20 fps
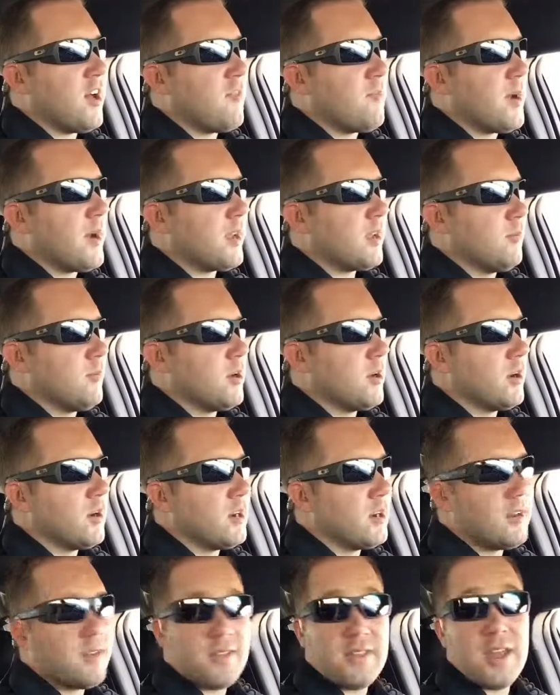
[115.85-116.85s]
I love my
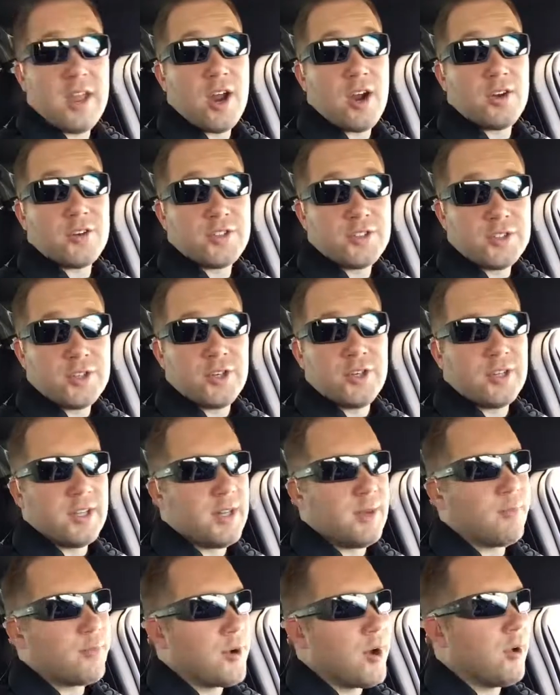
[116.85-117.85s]
community. They are
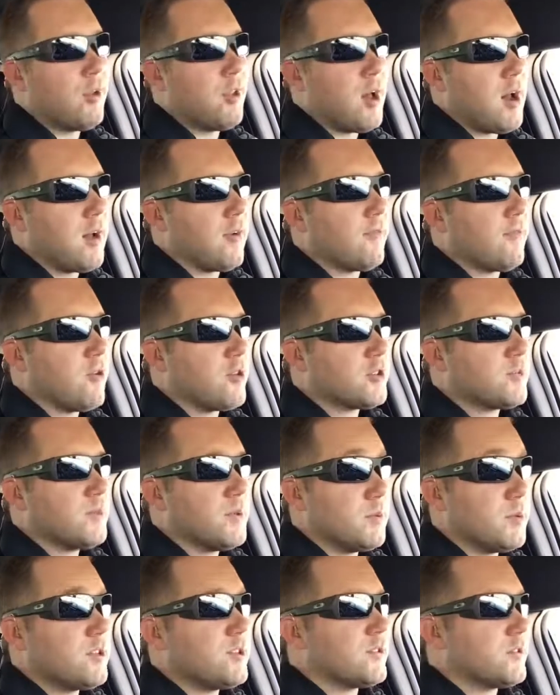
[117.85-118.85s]
certainly pro law
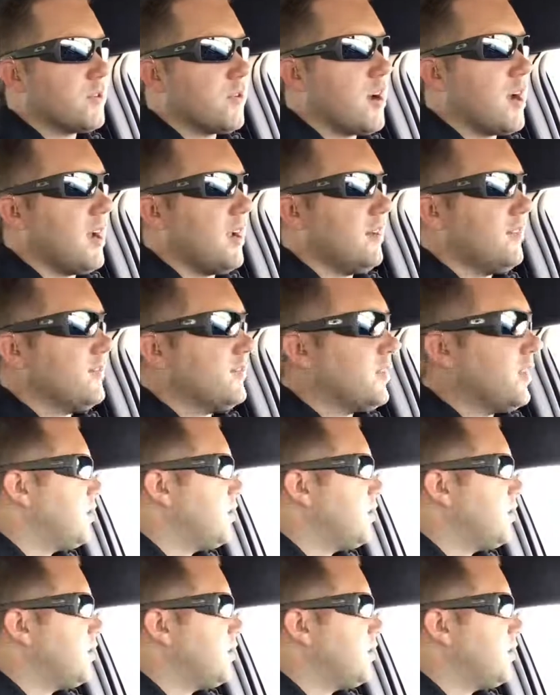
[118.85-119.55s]
enforcement, which is great.